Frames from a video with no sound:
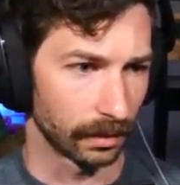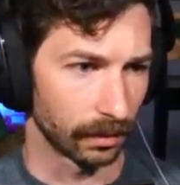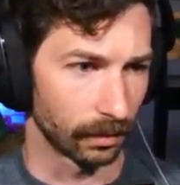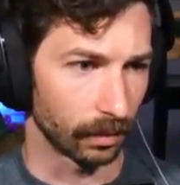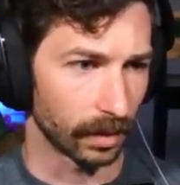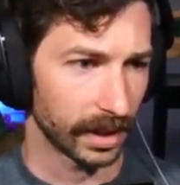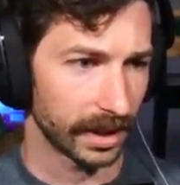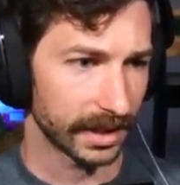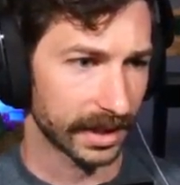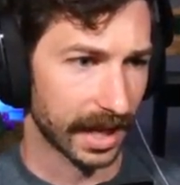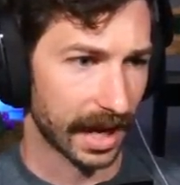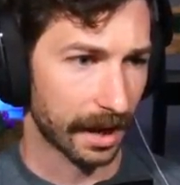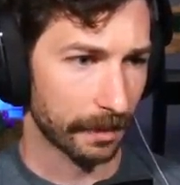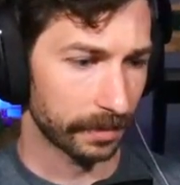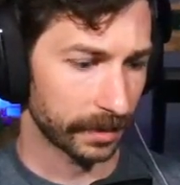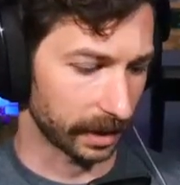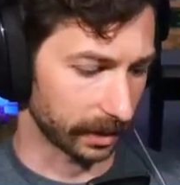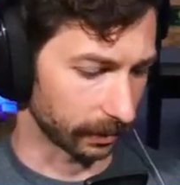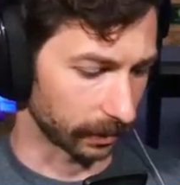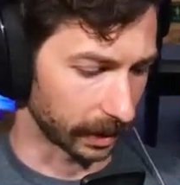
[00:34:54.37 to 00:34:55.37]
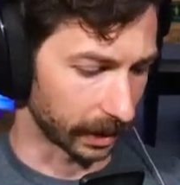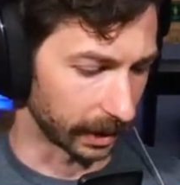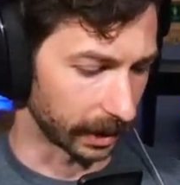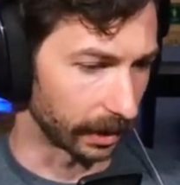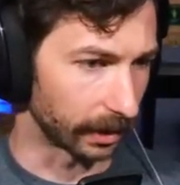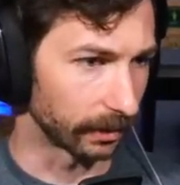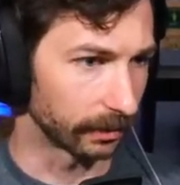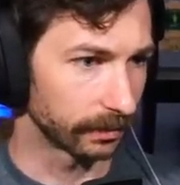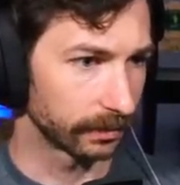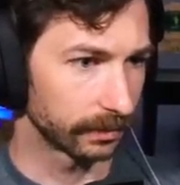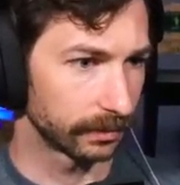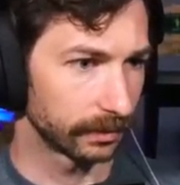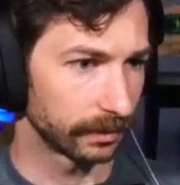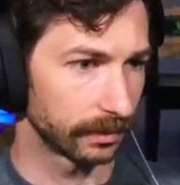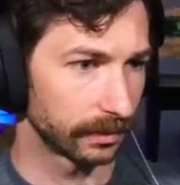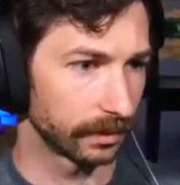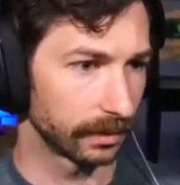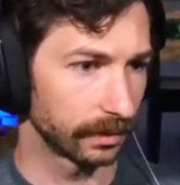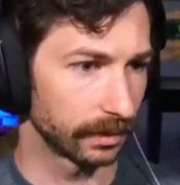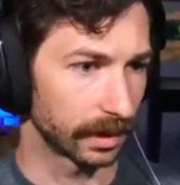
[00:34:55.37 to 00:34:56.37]
What is happening right now?
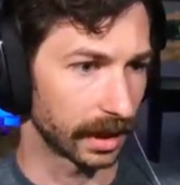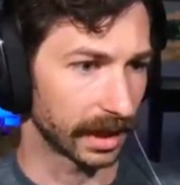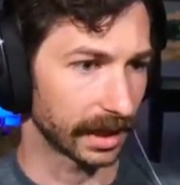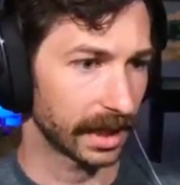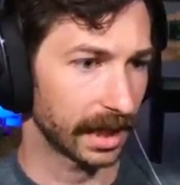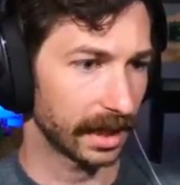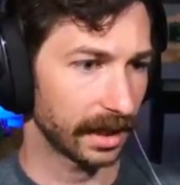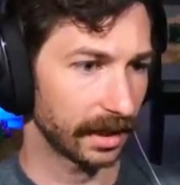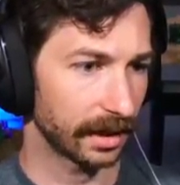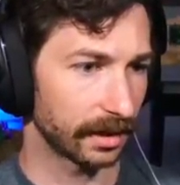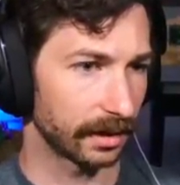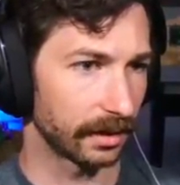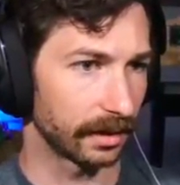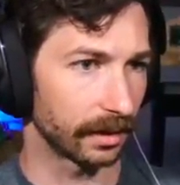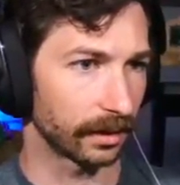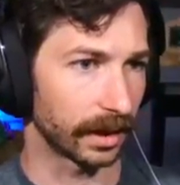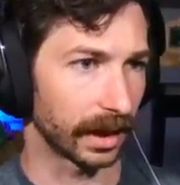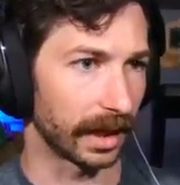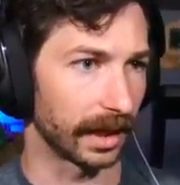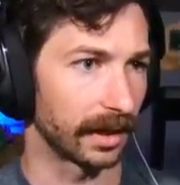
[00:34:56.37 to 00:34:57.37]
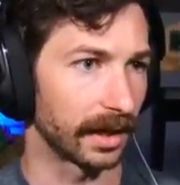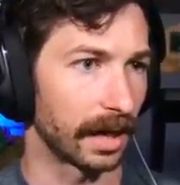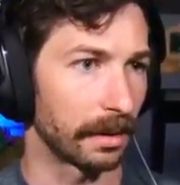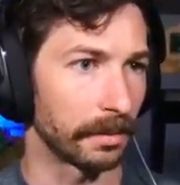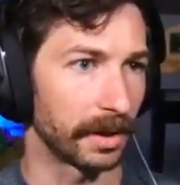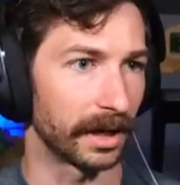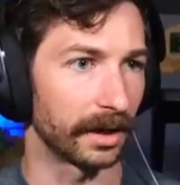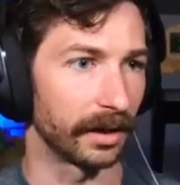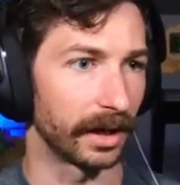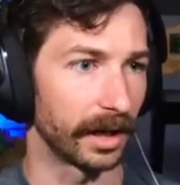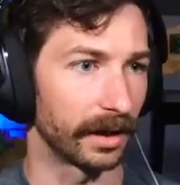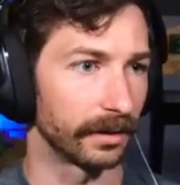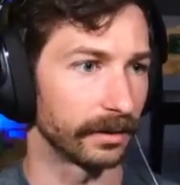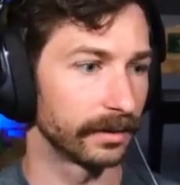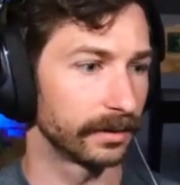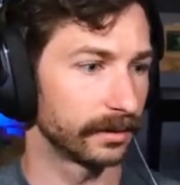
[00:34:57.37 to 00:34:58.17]
I can't. Okay, I'm better now.